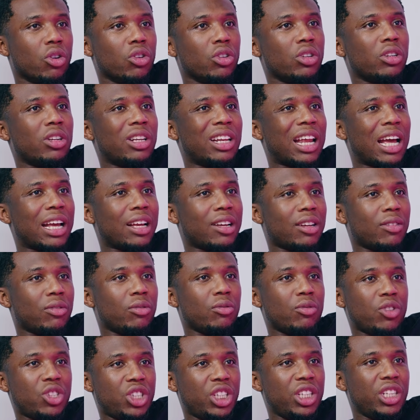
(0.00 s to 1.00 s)
and, like
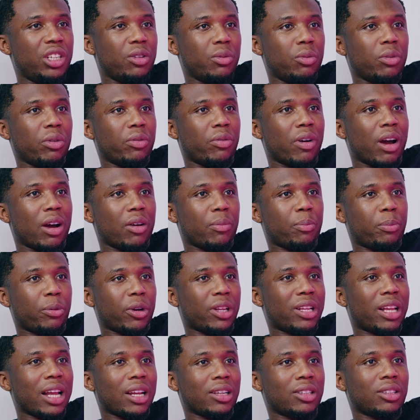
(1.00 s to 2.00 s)
cheat without
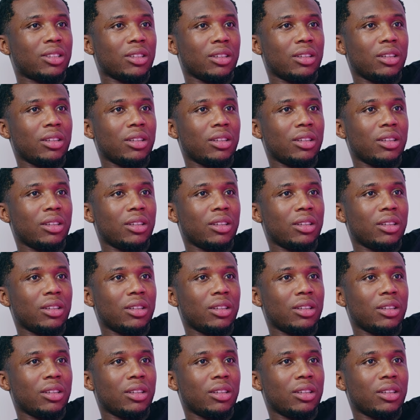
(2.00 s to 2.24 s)
protection.